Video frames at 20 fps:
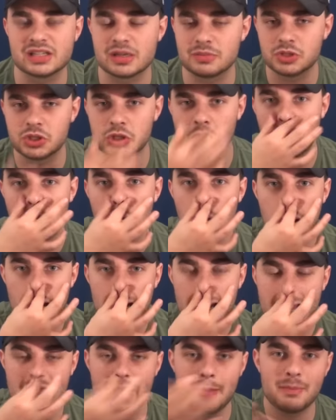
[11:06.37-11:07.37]
I'm sure
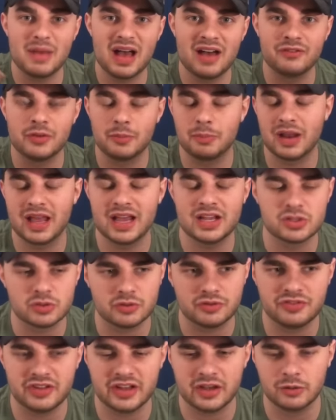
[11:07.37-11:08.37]
him and the players will
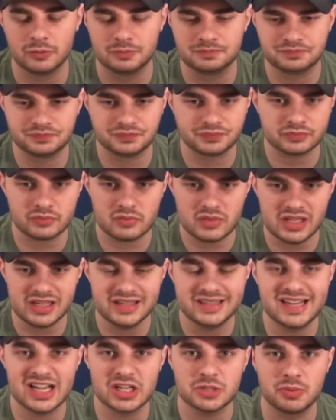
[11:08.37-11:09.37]
feel
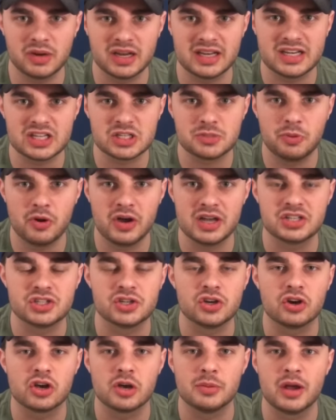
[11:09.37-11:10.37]
desperately disappointed
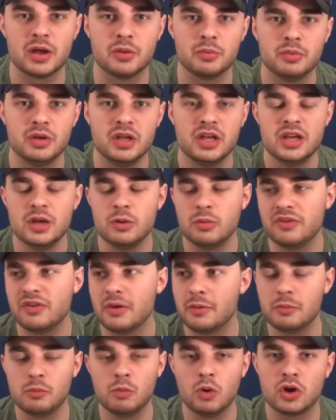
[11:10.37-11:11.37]
to not come home
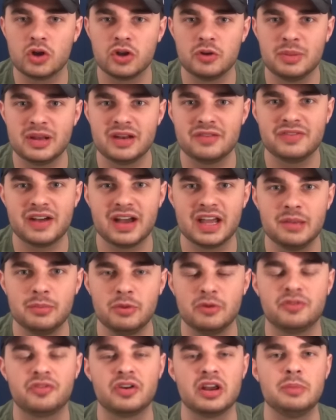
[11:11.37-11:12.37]
with what could have been a
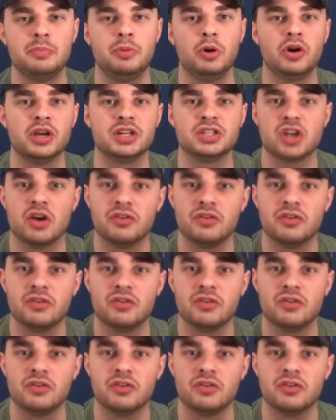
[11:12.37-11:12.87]
valuable 3 points.